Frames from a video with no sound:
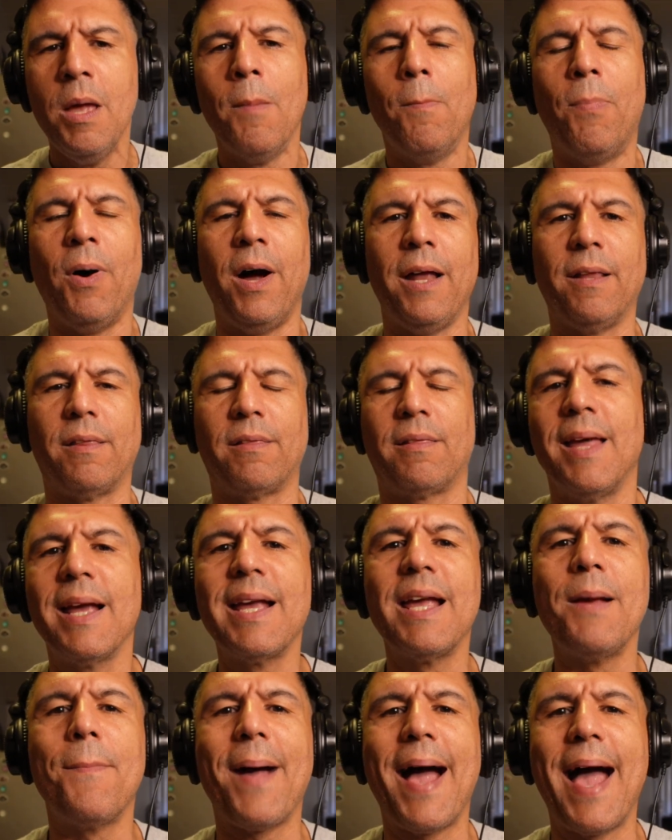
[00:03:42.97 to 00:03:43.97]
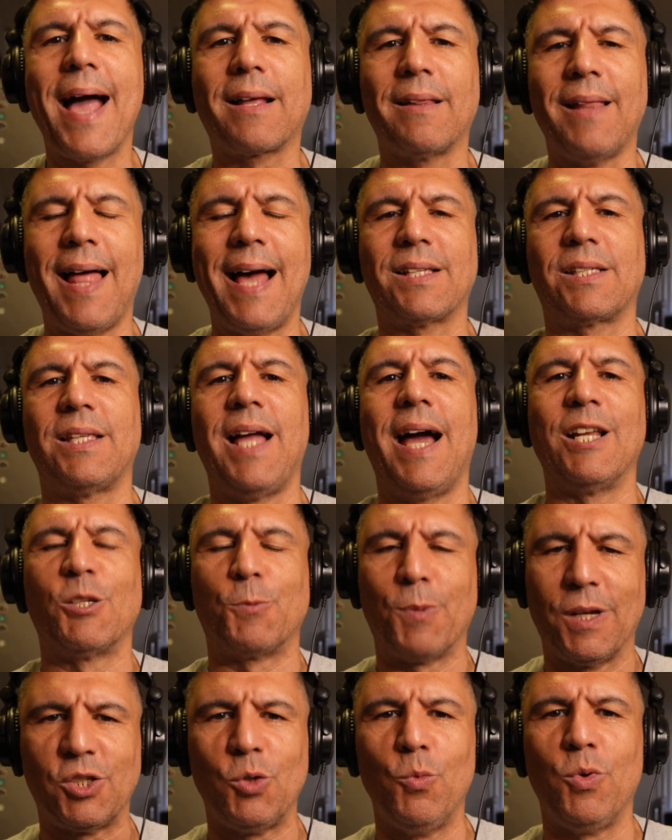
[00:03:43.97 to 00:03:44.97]
But thinking back last night,
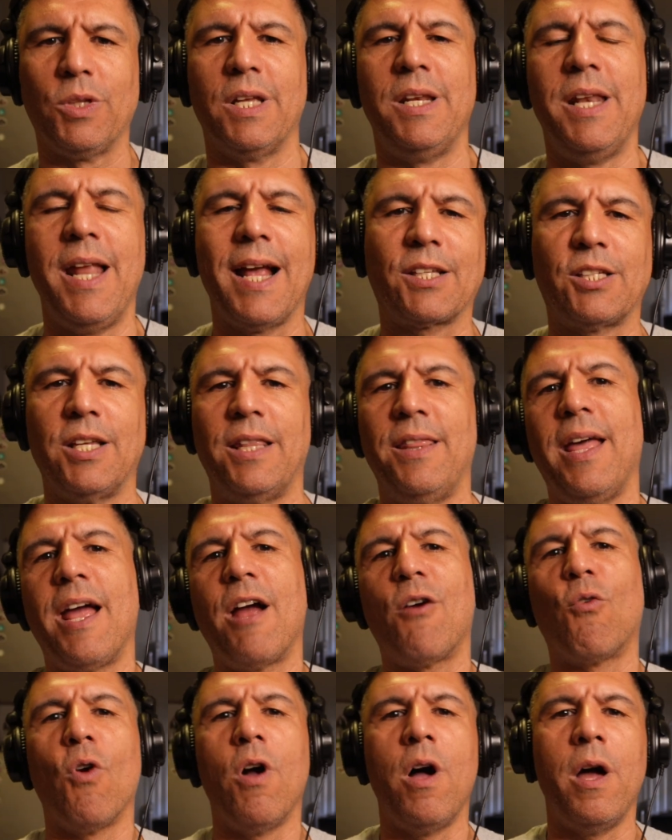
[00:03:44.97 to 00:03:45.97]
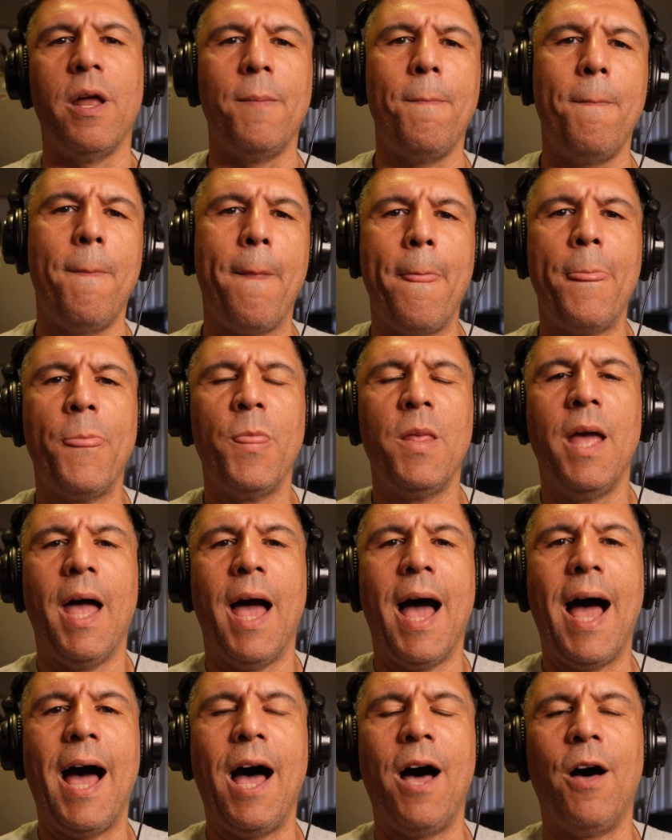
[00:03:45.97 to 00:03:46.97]
especially with the Knicks and their run,
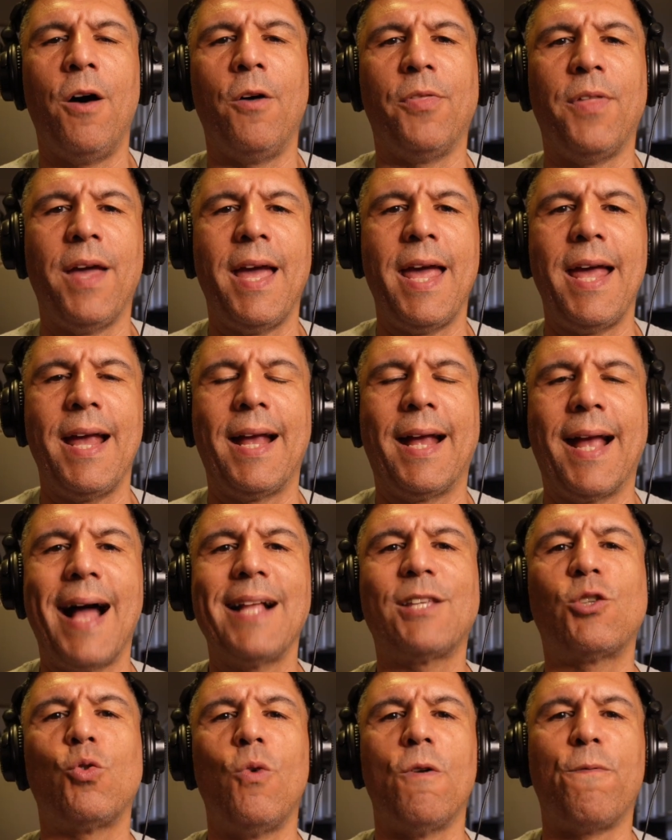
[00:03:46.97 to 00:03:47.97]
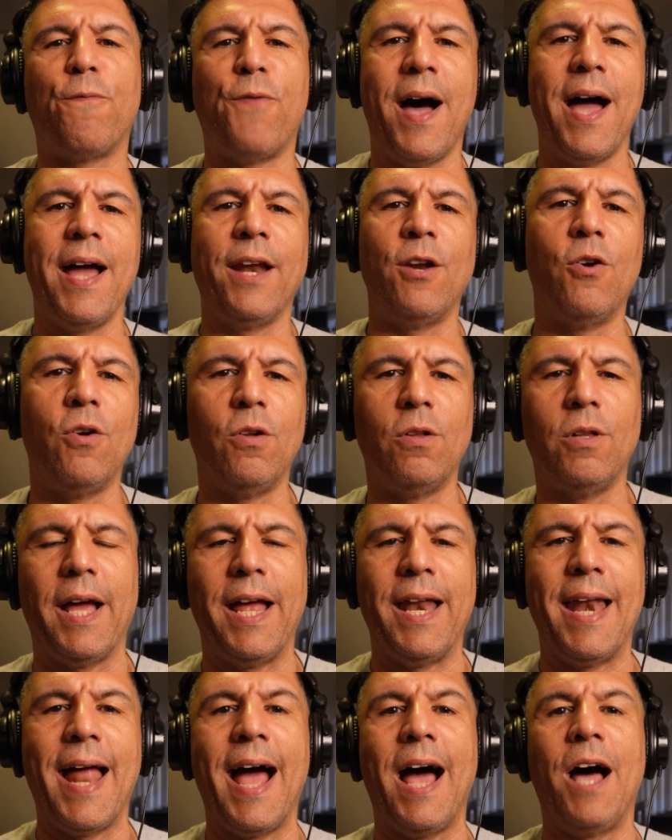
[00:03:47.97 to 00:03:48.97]
how they got to a final
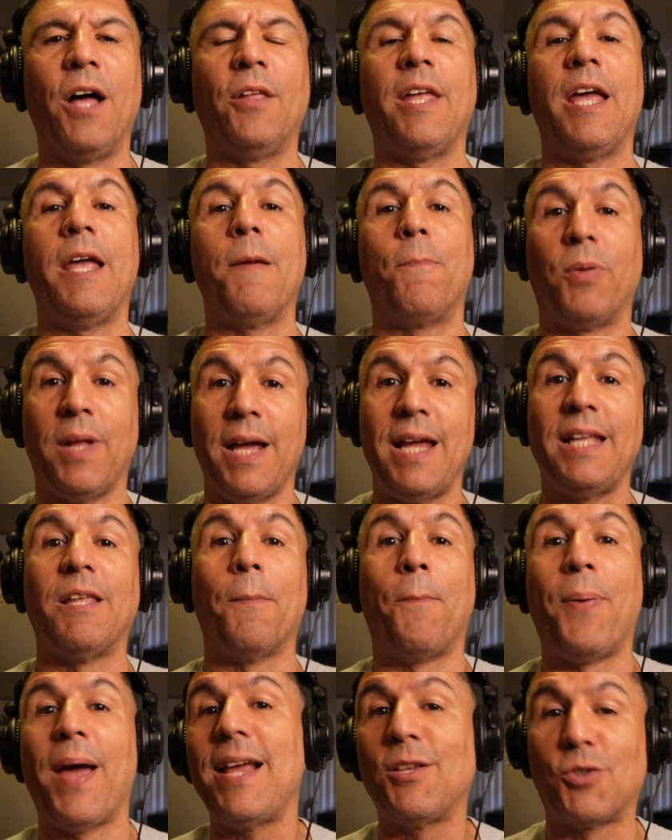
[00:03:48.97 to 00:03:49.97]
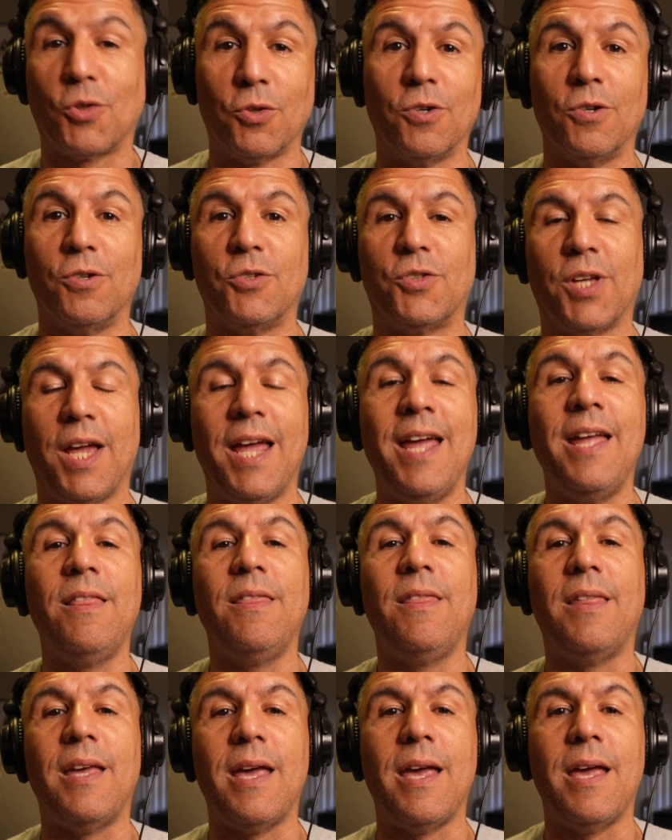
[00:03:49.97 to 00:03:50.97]
and how they played the Pacers
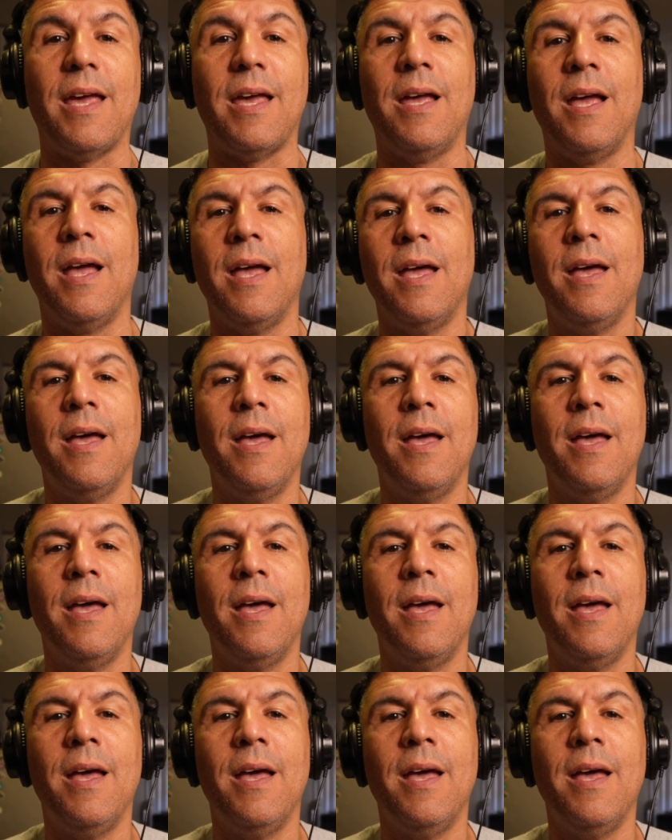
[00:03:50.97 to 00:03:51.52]
in the